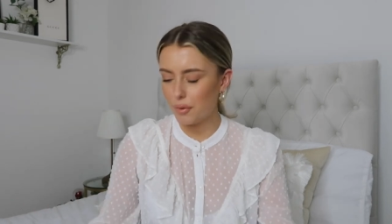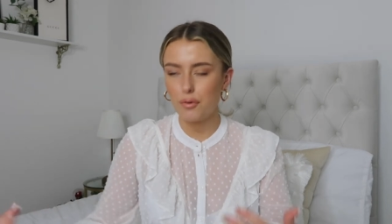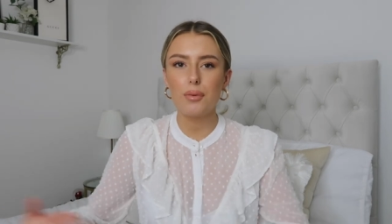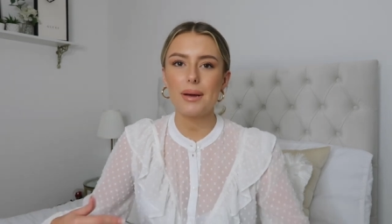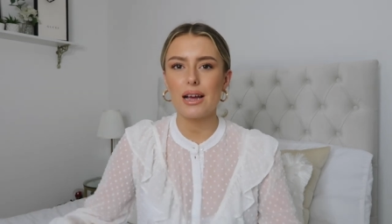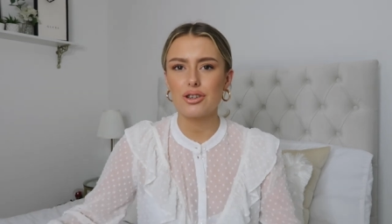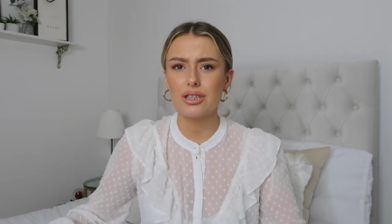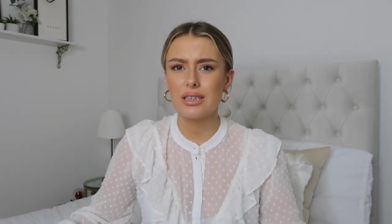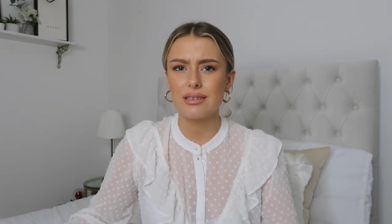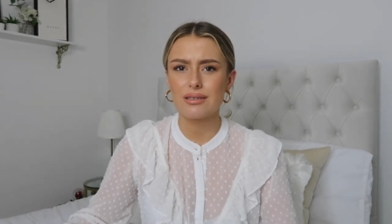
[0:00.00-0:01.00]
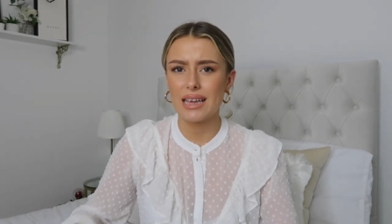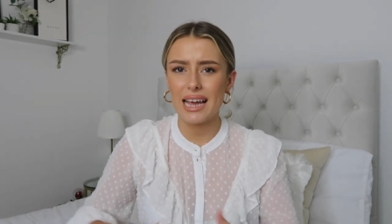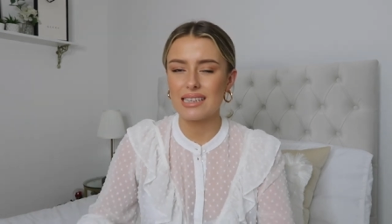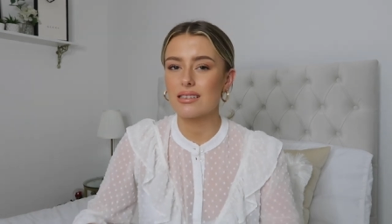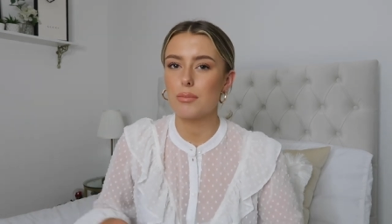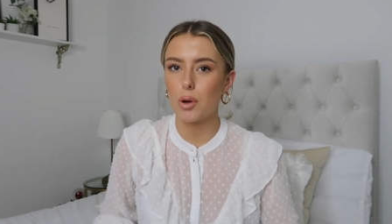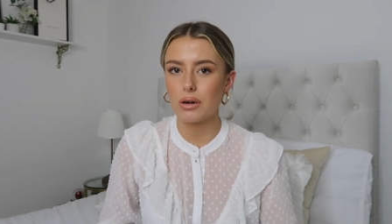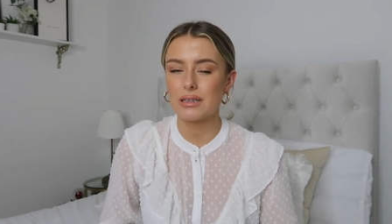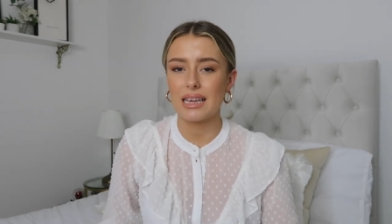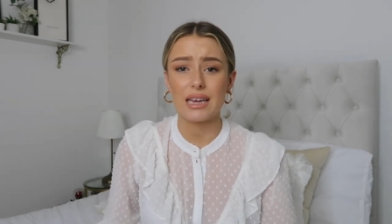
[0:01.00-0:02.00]
Before we actually get into the
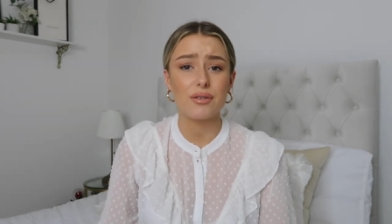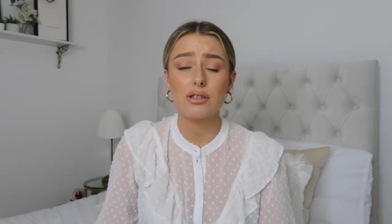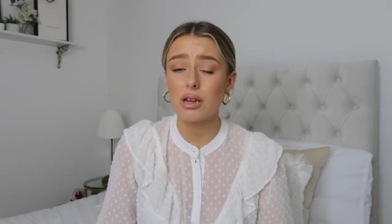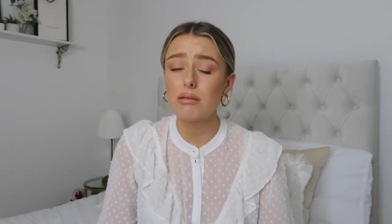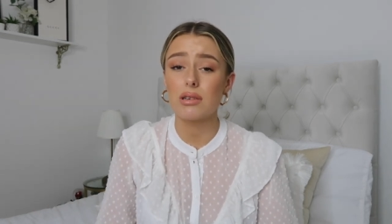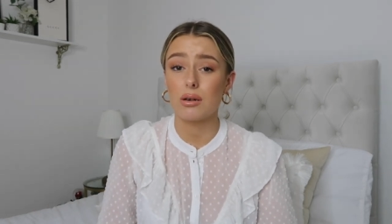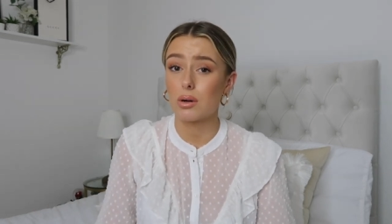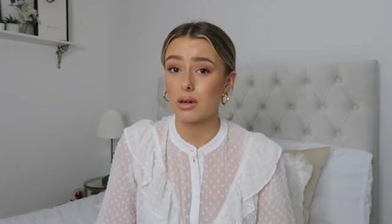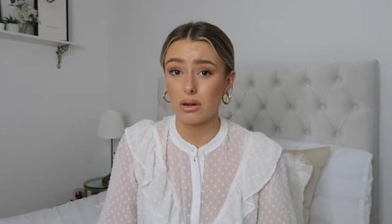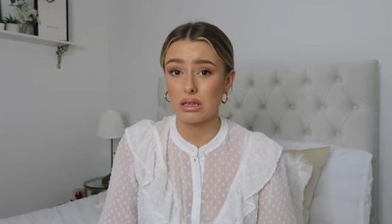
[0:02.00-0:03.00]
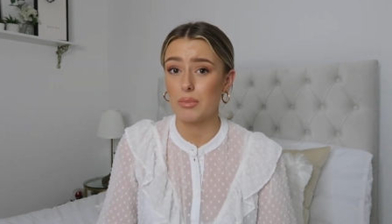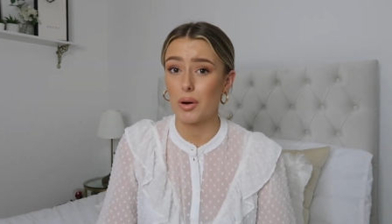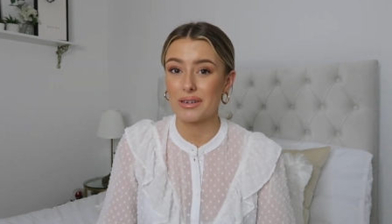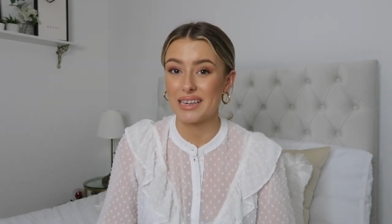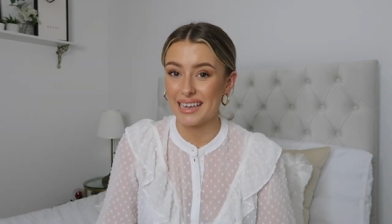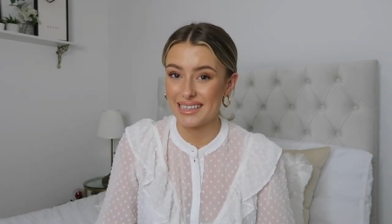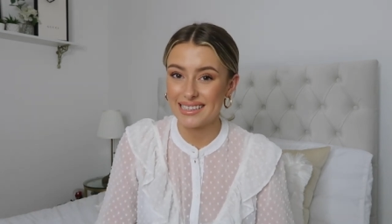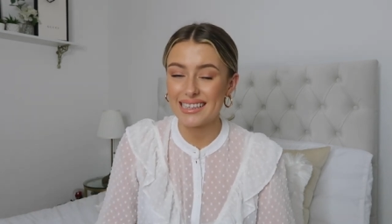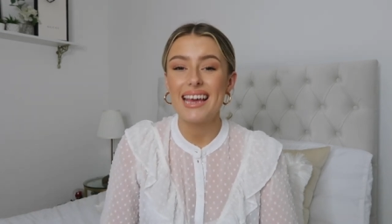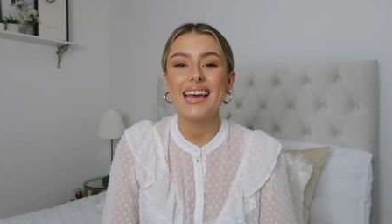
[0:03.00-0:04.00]
box thing, if you don't know what Glossybox
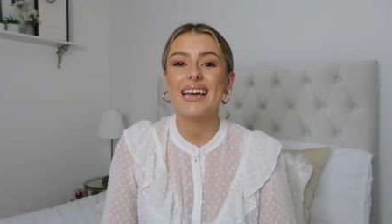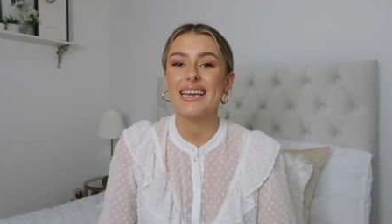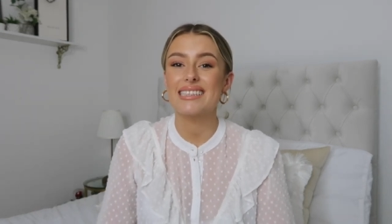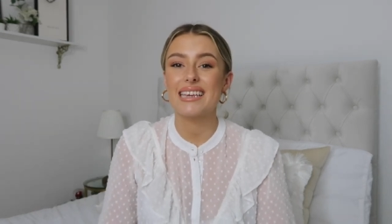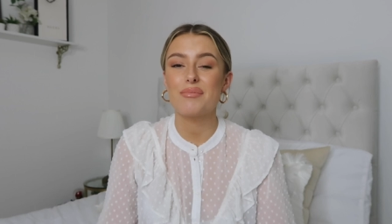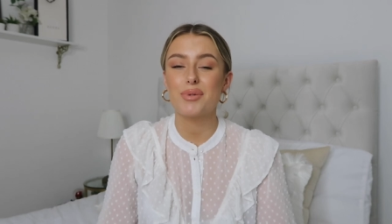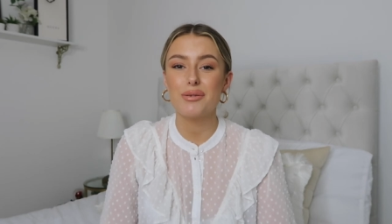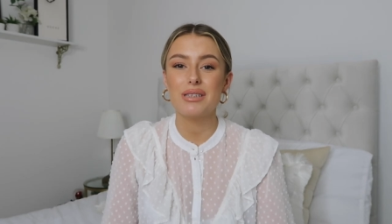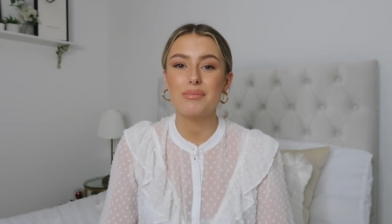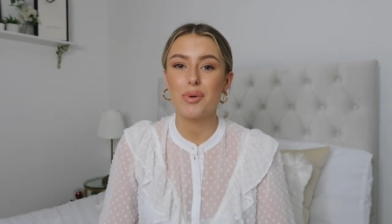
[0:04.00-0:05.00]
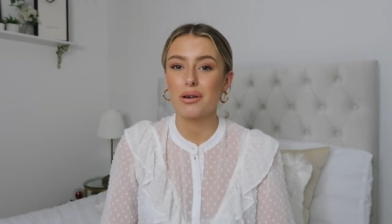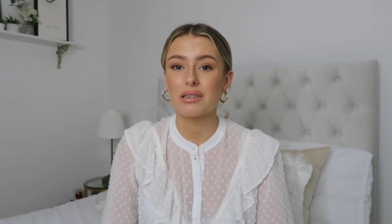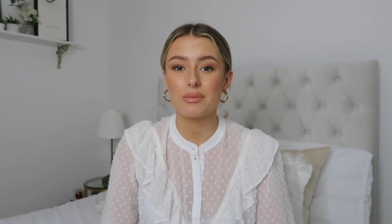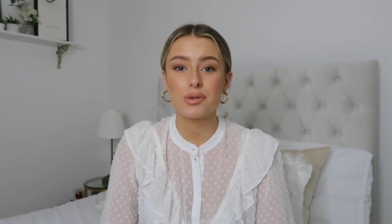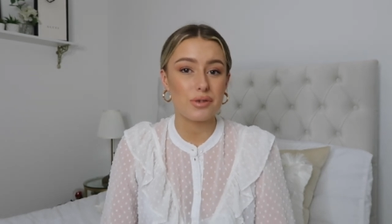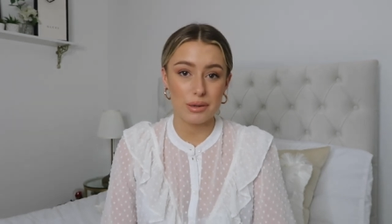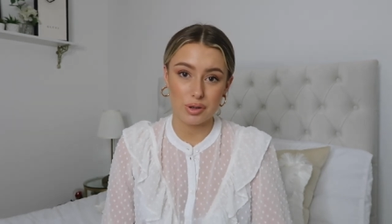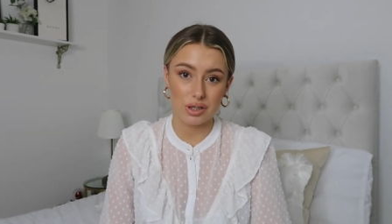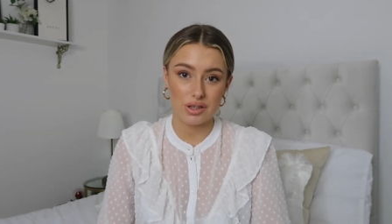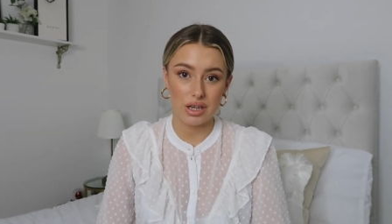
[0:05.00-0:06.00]
is, it is a beauty box
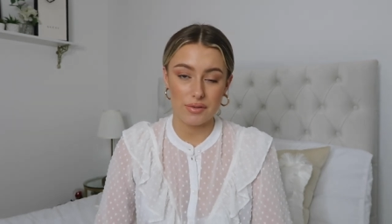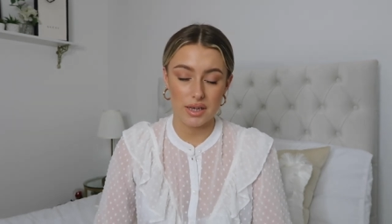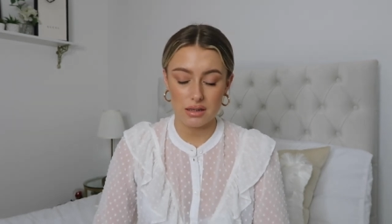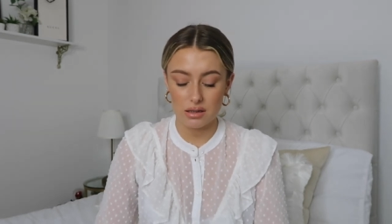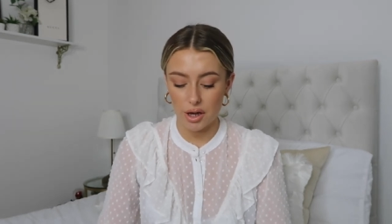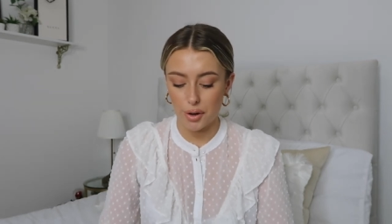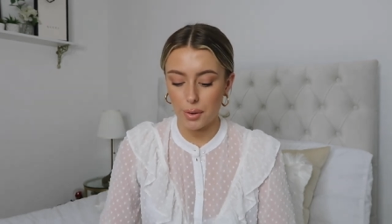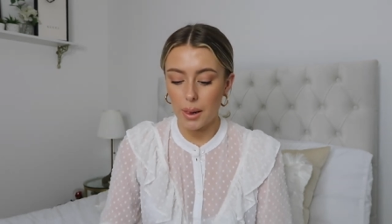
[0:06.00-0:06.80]
subscription service. So